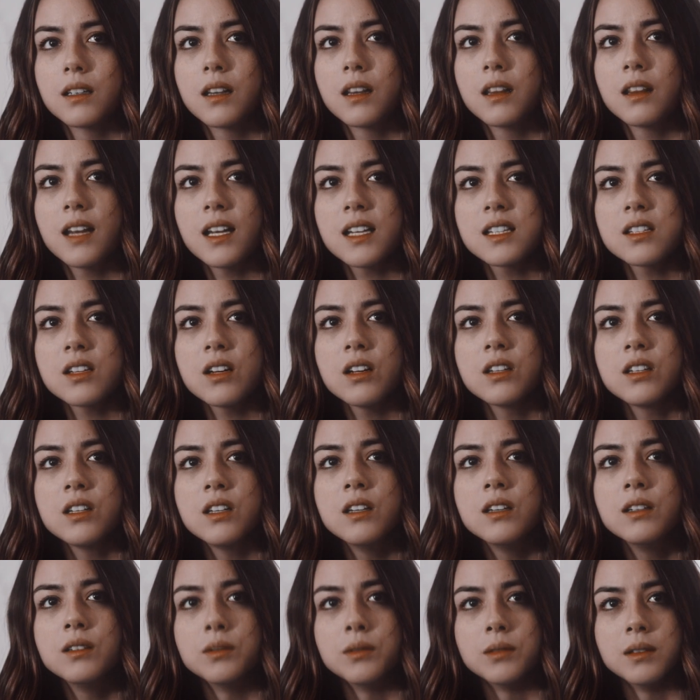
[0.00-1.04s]
Then that's on
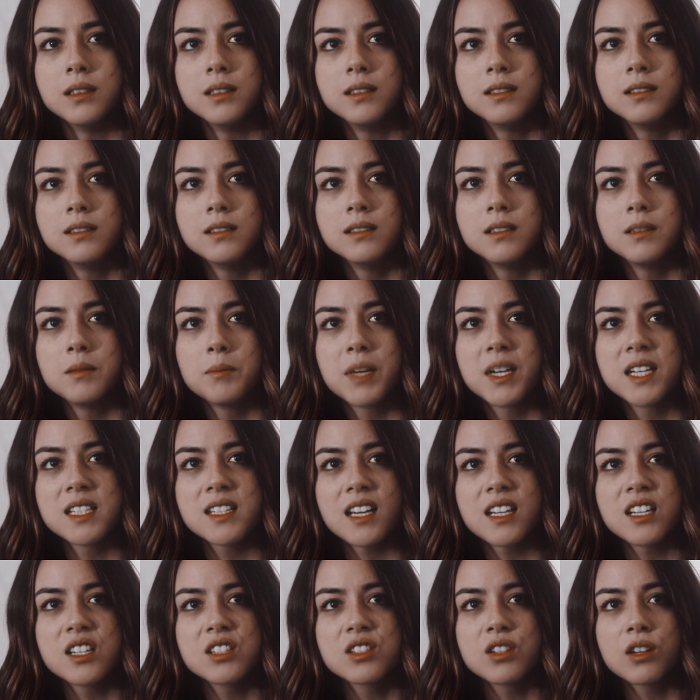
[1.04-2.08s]
you. Because
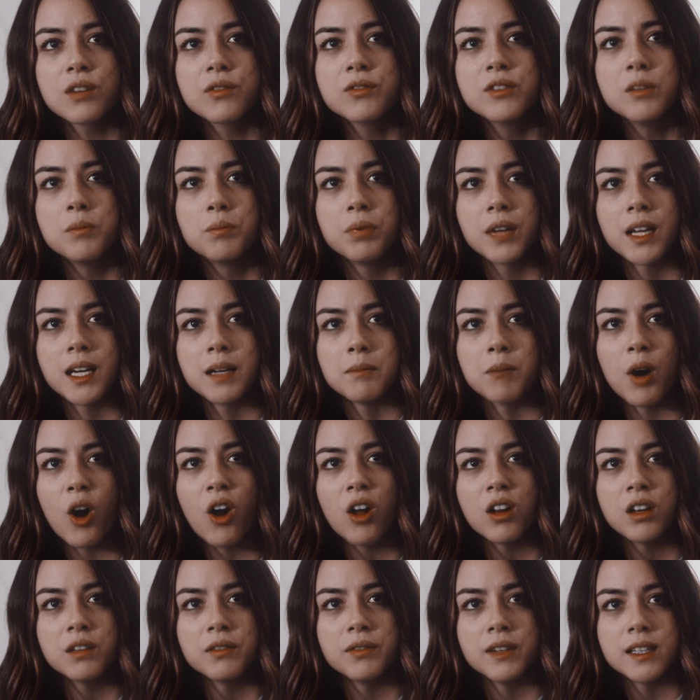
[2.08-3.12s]
I deserve the blame,
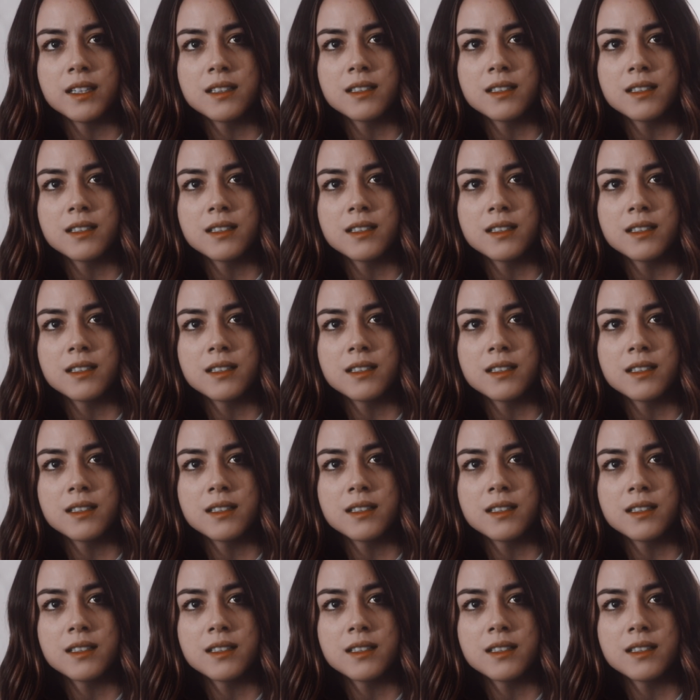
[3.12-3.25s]
all of